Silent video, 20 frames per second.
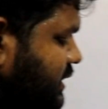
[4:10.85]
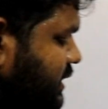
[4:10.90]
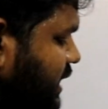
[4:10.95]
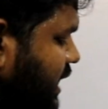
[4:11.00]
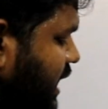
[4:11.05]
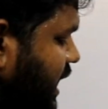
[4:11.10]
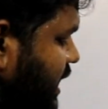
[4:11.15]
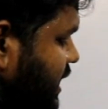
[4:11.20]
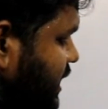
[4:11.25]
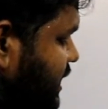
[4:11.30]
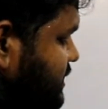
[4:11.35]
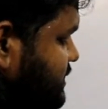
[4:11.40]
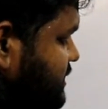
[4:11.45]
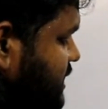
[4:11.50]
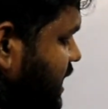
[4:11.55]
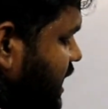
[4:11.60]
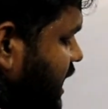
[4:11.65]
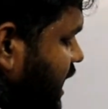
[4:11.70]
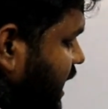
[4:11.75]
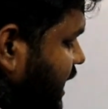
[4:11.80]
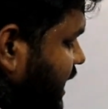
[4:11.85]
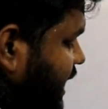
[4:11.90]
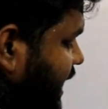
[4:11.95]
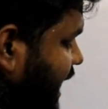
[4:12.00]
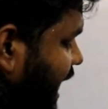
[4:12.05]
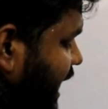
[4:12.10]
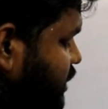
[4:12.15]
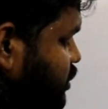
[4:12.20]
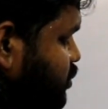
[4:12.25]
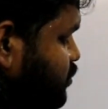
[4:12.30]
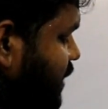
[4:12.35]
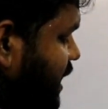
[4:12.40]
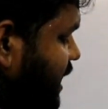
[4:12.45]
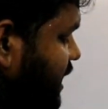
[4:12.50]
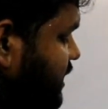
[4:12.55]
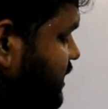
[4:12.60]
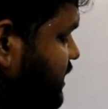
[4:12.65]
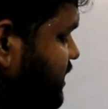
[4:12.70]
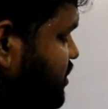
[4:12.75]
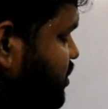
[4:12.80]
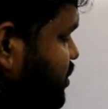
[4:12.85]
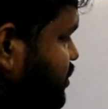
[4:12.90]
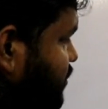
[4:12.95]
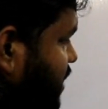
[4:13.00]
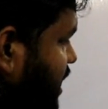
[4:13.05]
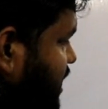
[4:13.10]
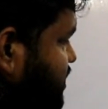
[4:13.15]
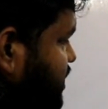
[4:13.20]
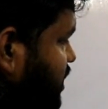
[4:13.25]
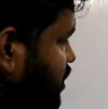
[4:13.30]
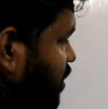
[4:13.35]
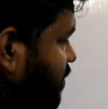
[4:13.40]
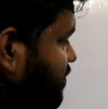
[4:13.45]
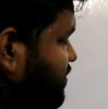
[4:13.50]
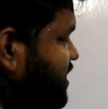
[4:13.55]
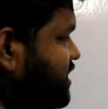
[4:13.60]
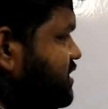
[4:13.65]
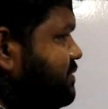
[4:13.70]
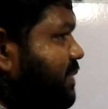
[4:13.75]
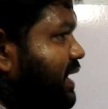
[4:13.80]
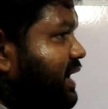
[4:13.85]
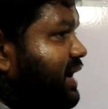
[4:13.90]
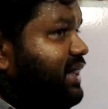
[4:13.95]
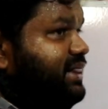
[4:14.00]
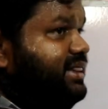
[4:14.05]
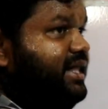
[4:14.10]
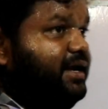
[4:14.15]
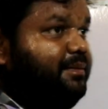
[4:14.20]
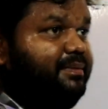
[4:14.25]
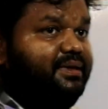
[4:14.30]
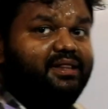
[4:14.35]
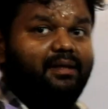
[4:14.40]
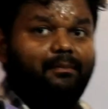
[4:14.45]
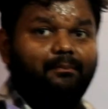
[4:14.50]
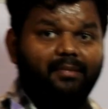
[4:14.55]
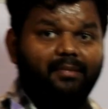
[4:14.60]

there is a gradual destruction of this metal. That means